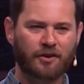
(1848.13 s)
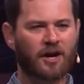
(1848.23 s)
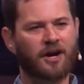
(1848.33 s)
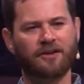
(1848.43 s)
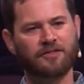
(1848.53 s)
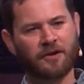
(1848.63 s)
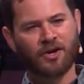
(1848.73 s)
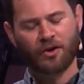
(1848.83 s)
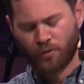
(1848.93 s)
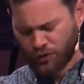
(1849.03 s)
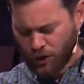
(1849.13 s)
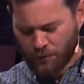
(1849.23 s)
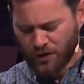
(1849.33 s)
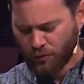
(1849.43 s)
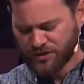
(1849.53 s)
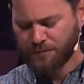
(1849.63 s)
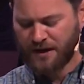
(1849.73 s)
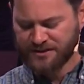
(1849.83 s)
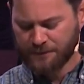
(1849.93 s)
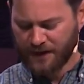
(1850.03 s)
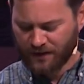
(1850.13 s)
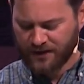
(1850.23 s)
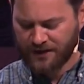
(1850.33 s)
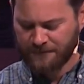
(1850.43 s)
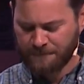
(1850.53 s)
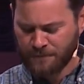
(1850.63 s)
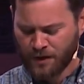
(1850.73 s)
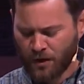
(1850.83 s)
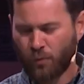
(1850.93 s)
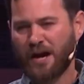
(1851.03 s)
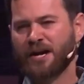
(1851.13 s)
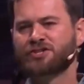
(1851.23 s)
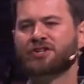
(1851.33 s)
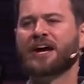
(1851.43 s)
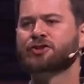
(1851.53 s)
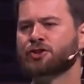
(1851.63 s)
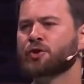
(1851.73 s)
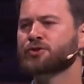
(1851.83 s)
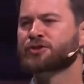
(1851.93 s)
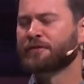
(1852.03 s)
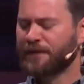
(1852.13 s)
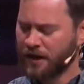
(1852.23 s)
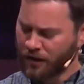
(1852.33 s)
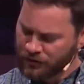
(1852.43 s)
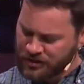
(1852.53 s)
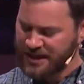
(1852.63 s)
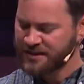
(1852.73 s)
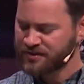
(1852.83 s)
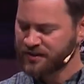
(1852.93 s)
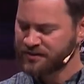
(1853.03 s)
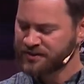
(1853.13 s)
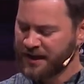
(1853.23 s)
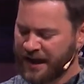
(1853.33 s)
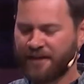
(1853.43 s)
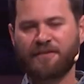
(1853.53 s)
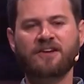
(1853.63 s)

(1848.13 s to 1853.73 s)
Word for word: God and the human responsibility. Why should I choose to follow Jesus if he